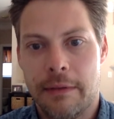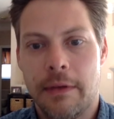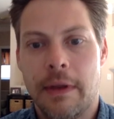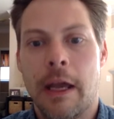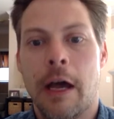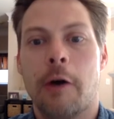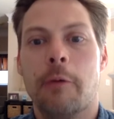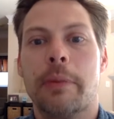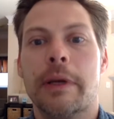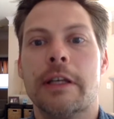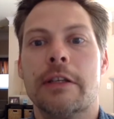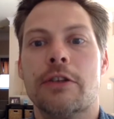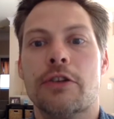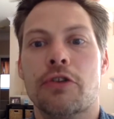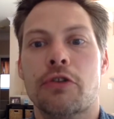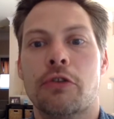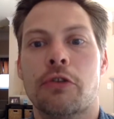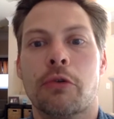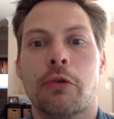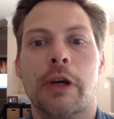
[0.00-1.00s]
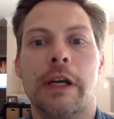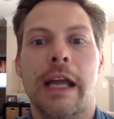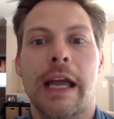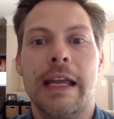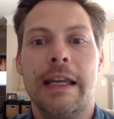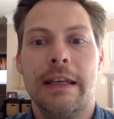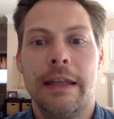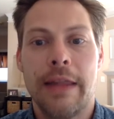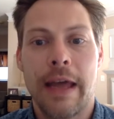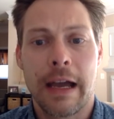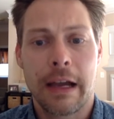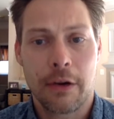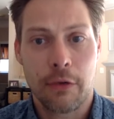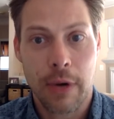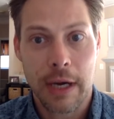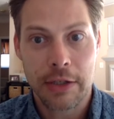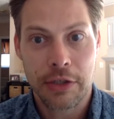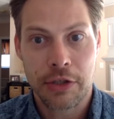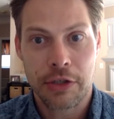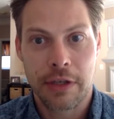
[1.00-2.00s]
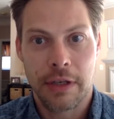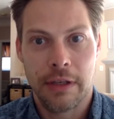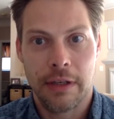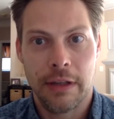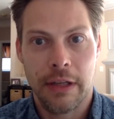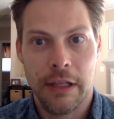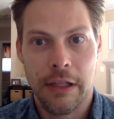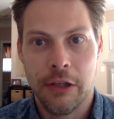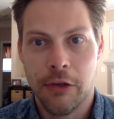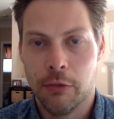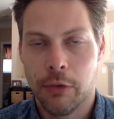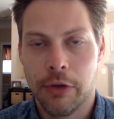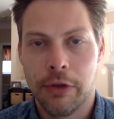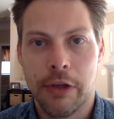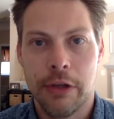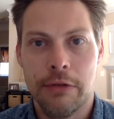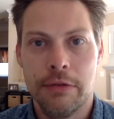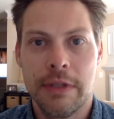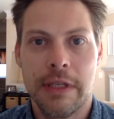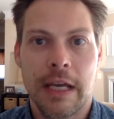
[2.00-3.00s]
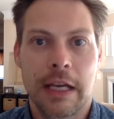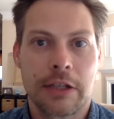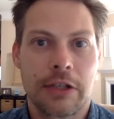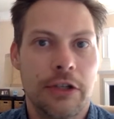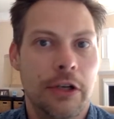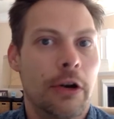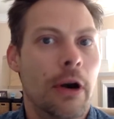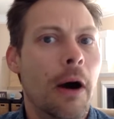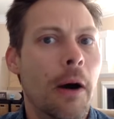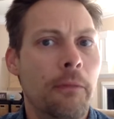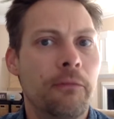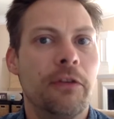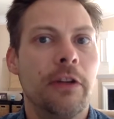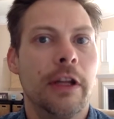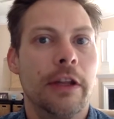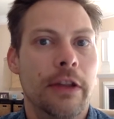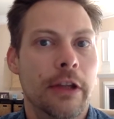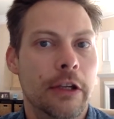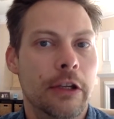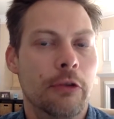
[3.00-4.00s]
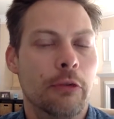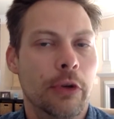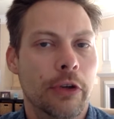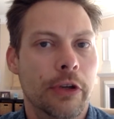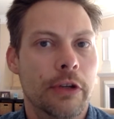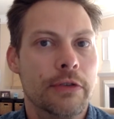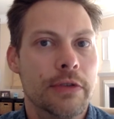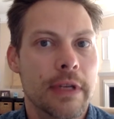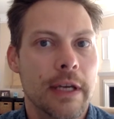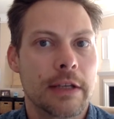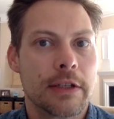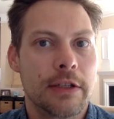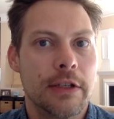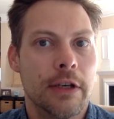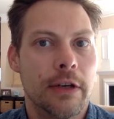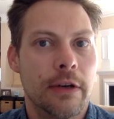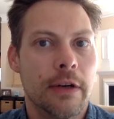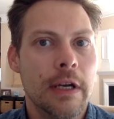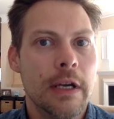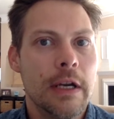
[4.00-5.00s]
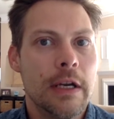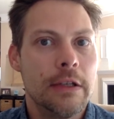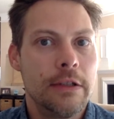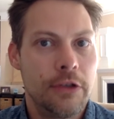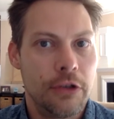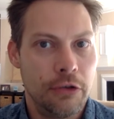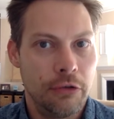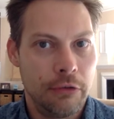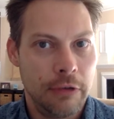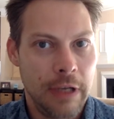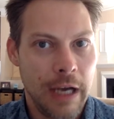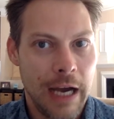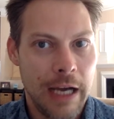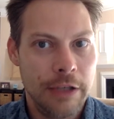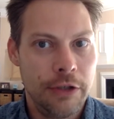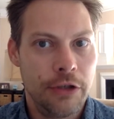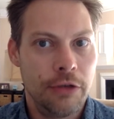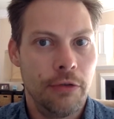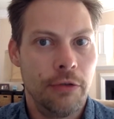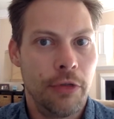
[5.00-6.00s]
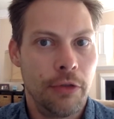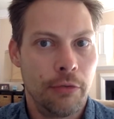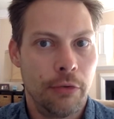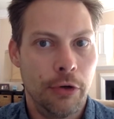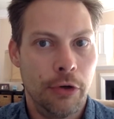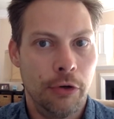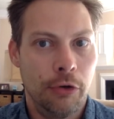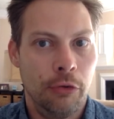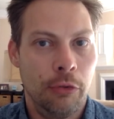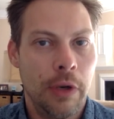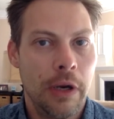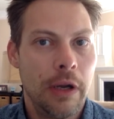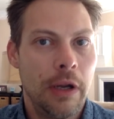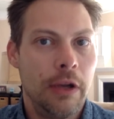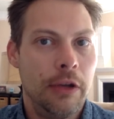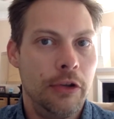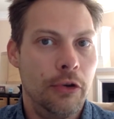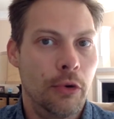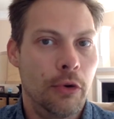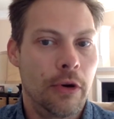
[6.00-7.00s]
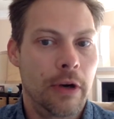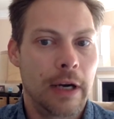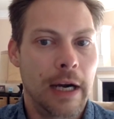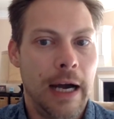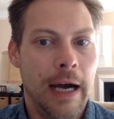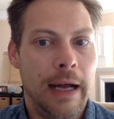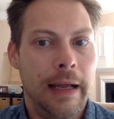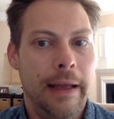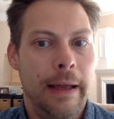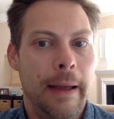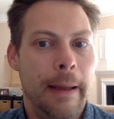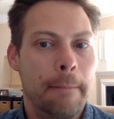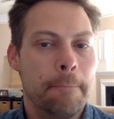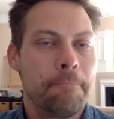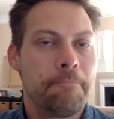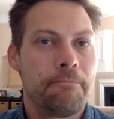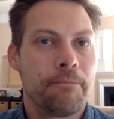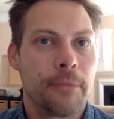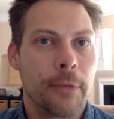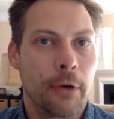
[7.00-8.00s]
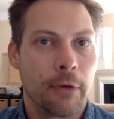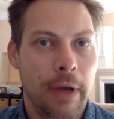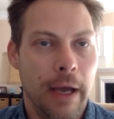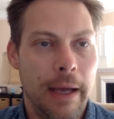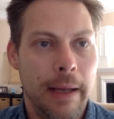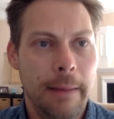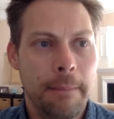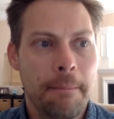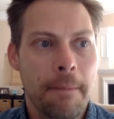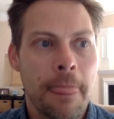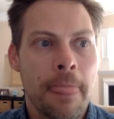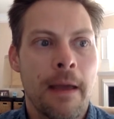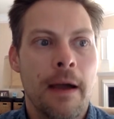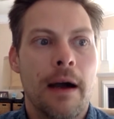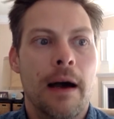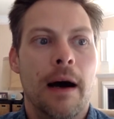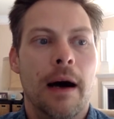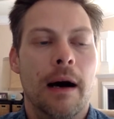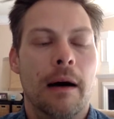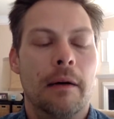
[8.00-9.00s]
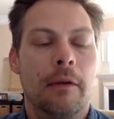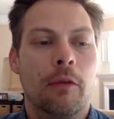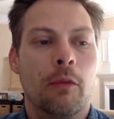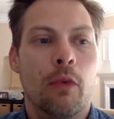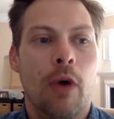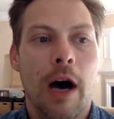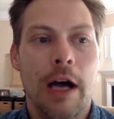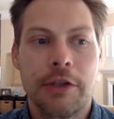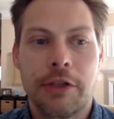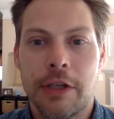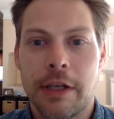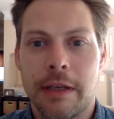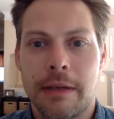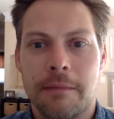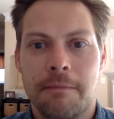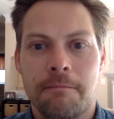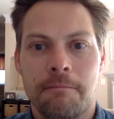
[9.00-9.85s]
Helping to create that question that you will use next year, hopefully that you will use next year to guide you through your IA, okay? Watch it.